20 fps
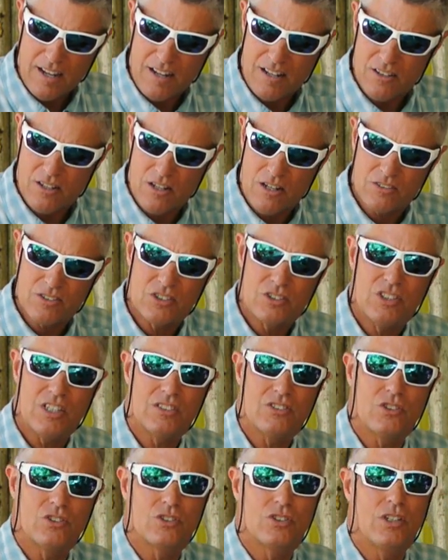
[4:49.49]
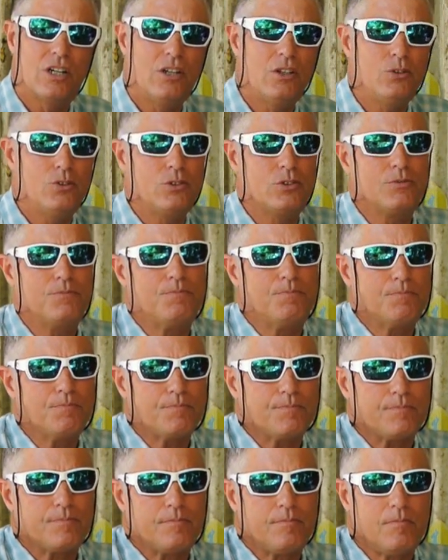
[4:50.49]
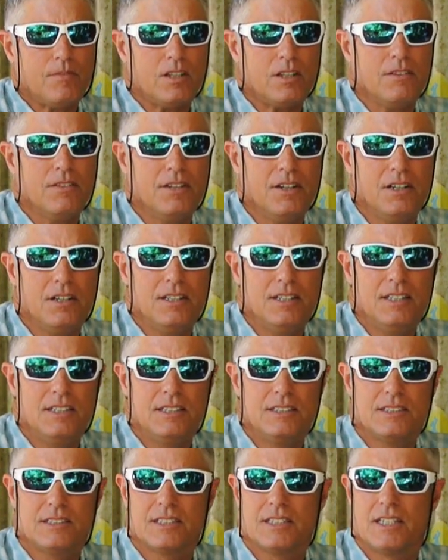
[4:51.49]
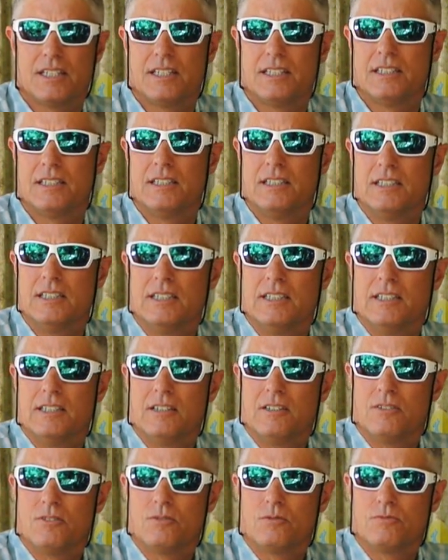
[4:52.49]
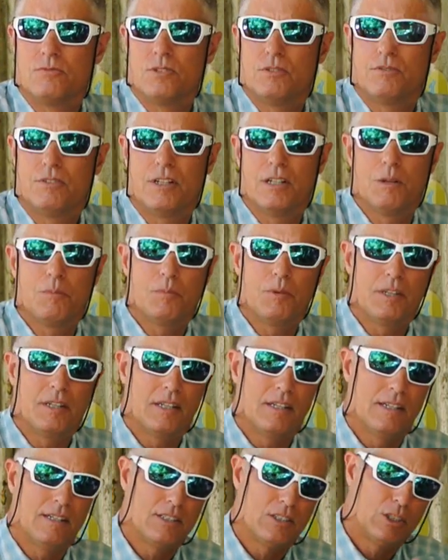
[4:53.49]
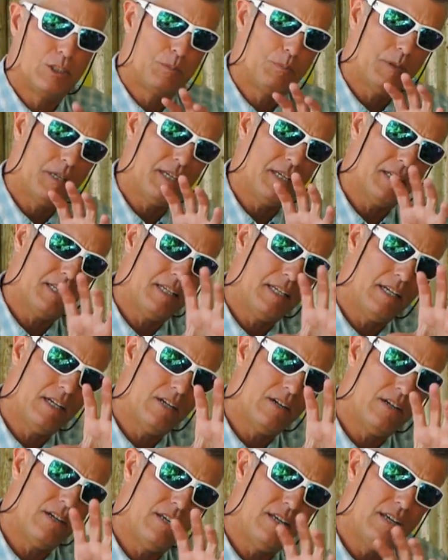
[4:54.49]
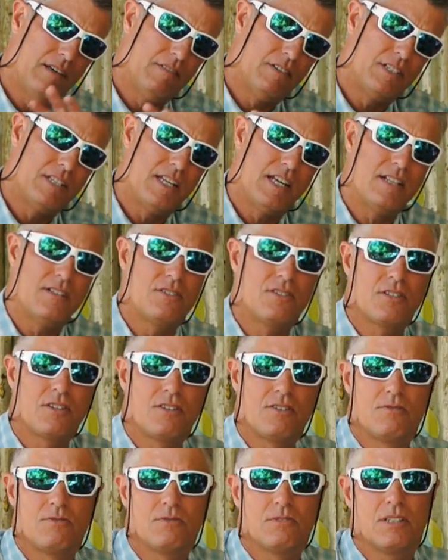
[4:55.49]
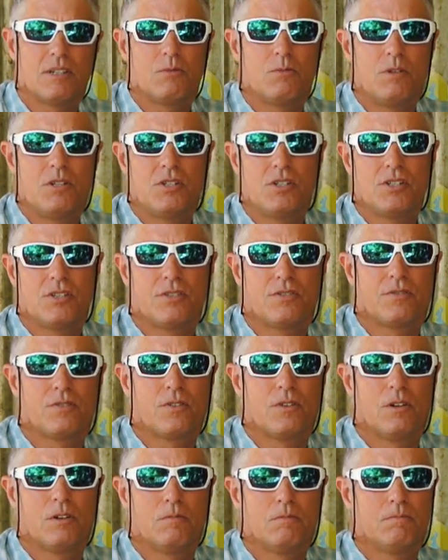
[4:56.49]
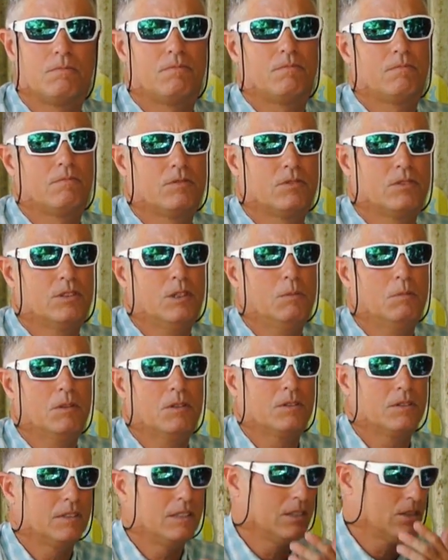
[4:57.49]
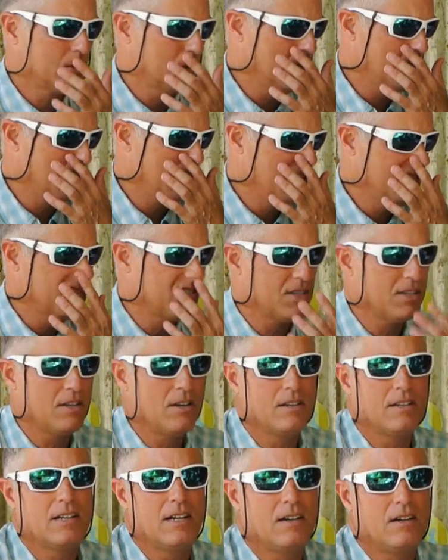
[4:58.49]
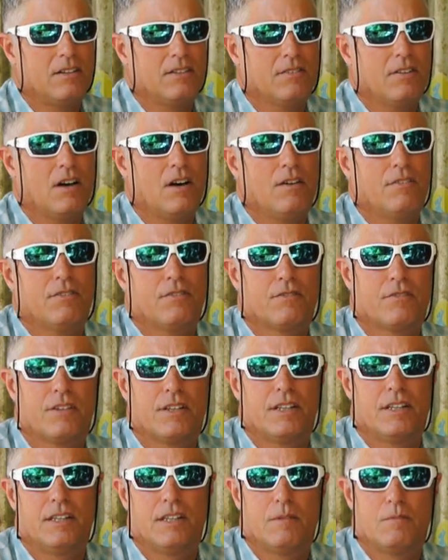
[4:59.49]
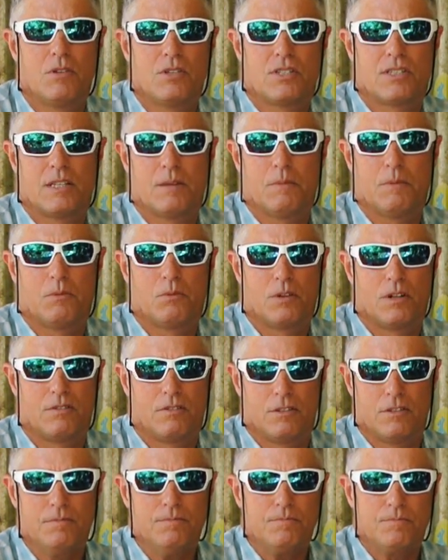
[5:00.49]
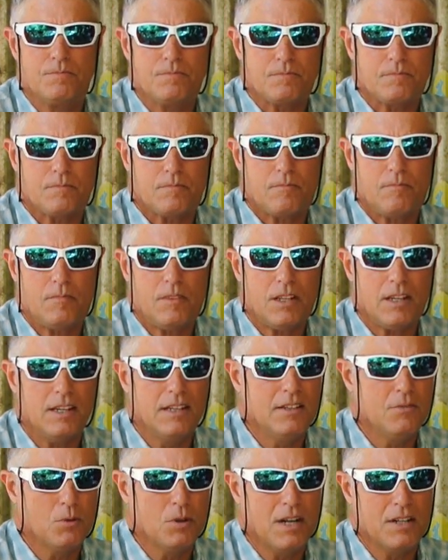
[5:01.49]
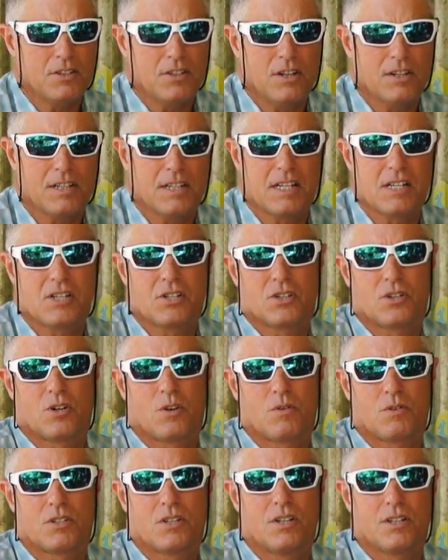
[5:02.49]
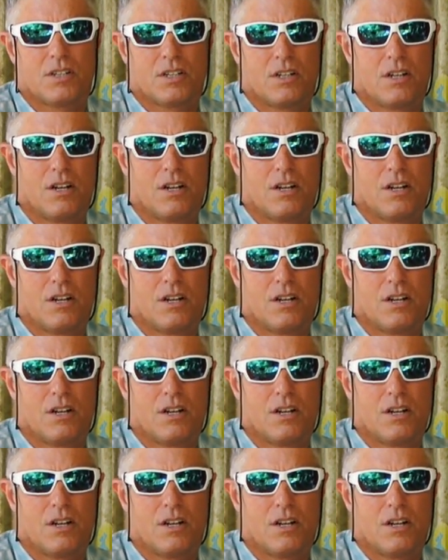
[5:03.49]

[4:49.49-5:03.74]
Along the Texas coast, there is a developing an expanding area of a dead zone that reaches from typically it's off of the Mississippi River, and we're not talking inshore, we're talking